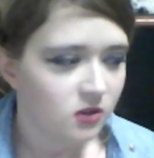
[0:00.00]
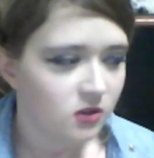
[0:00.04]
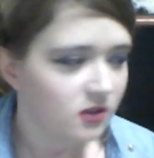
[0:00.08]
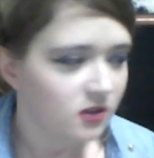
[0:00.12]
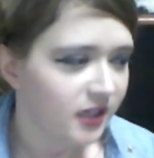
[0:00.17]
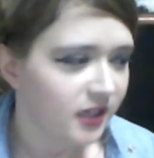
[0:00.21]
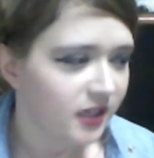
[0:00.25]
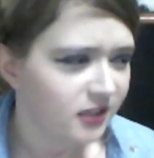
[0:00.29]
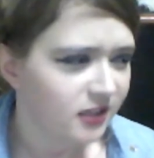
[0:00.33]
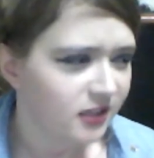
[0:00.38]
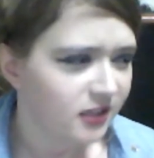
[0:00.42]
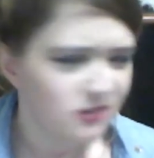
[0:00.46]

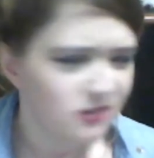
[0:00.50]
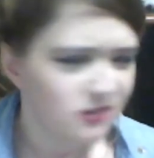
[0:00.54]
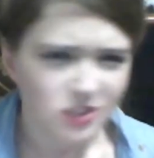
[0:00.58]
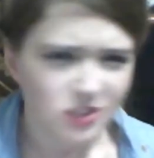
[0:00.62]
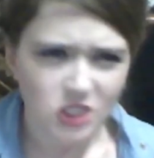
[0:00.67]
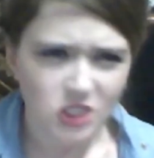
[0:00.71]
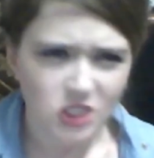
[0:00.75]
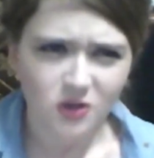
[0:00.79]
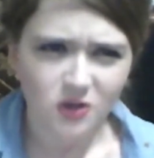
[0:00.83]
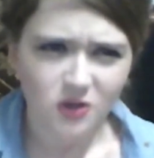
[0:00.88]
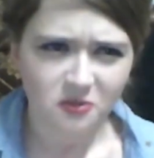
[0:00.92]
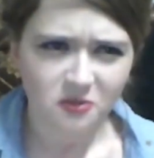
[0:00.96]
like,
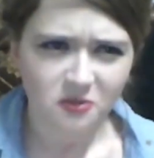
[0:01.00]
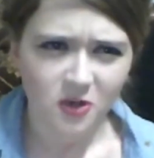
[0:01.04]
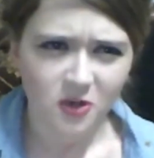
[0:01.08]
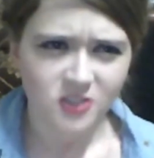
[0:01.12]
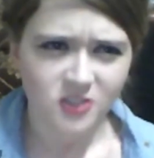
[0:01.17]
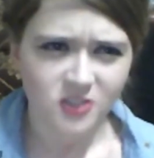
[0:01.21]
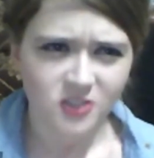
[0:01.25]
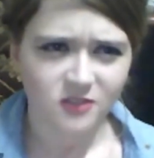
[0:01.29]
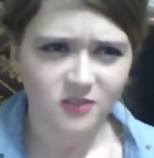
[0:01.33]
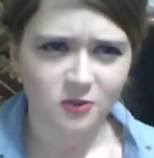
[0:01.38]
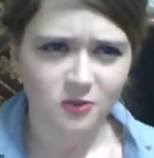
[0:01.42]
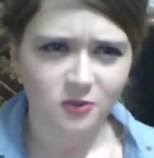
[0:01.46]
show off
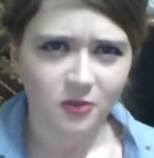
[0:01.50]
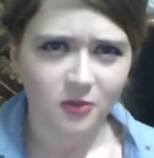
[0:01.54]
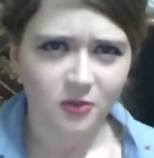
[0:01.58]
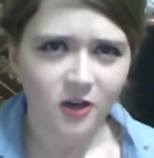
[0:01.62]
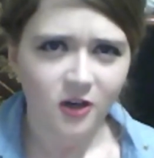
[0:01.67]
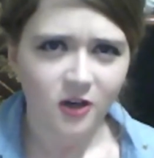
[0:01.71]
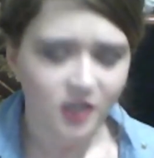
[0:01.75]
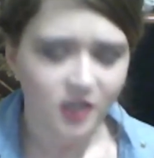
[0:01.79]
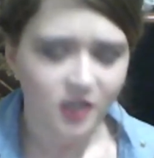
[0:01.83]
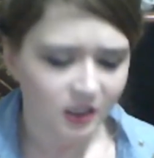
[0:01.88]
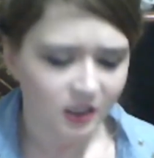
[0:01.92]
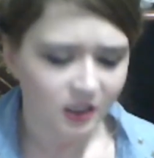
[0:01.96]
parts of her
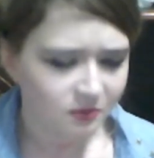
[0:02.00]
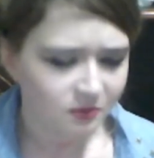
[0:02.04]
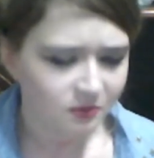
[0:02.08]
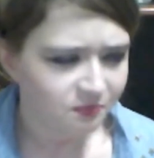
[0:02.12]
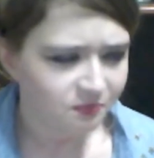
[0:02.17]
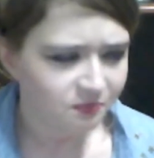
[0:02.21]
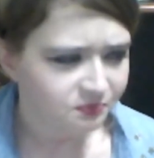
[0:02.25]
body.